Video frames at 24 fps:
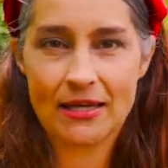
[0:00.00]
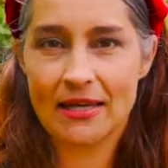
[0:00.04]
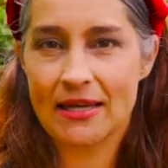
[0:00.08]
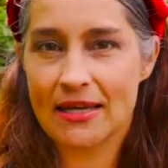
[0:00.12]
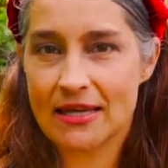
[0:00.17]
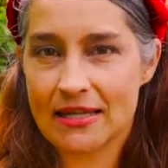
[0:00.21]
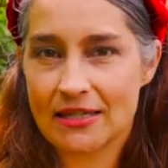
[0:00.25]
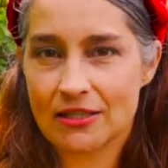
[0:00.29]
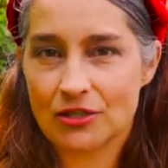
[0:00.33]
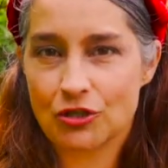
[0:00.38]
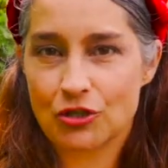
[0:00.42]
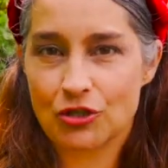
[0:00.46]

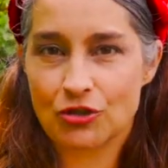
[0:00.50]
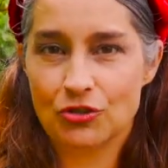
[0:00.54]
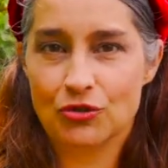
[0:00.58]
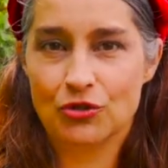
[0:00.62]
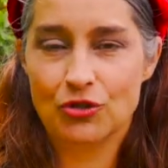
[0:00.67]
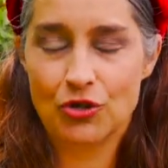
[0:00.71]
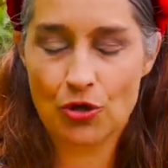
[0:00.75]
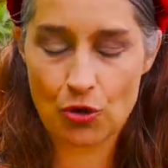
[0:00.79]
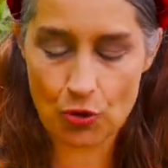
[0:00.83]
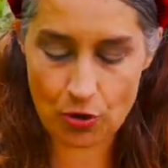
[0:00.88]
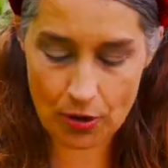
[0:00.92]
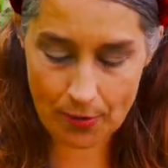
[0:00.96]
into
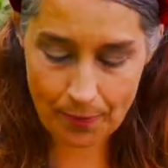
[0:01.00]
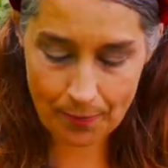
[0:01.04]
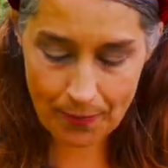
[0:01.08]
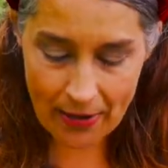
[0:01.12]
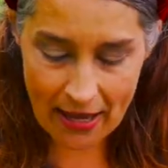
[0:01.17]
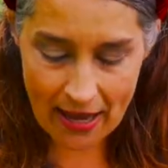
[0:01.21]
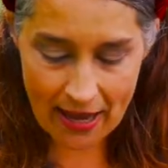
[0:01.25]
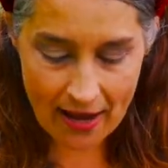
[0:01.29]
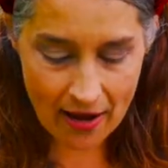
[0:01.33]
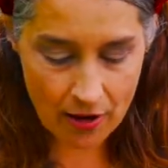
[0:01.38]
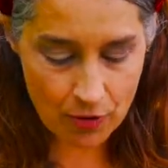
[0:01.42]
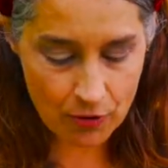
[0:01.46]
your
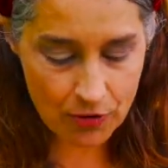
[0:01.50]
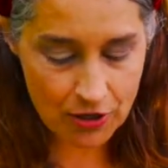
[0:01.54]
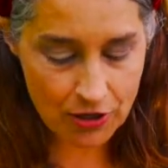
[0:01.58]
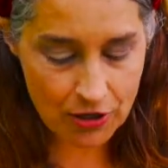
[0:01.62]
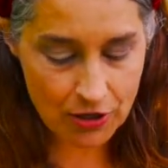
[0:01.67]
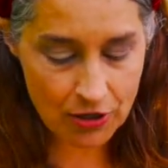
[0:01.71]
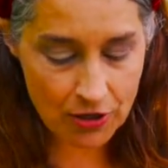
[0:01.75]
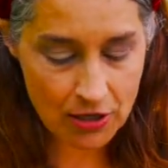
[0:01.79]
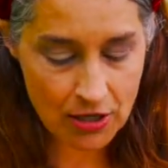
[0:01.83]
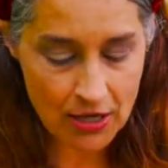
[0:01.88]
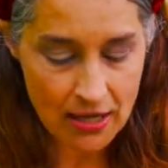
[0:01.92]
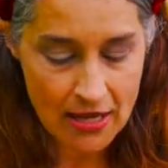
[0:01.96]

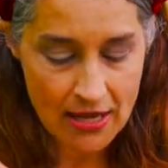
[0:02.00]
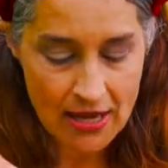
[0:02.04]
power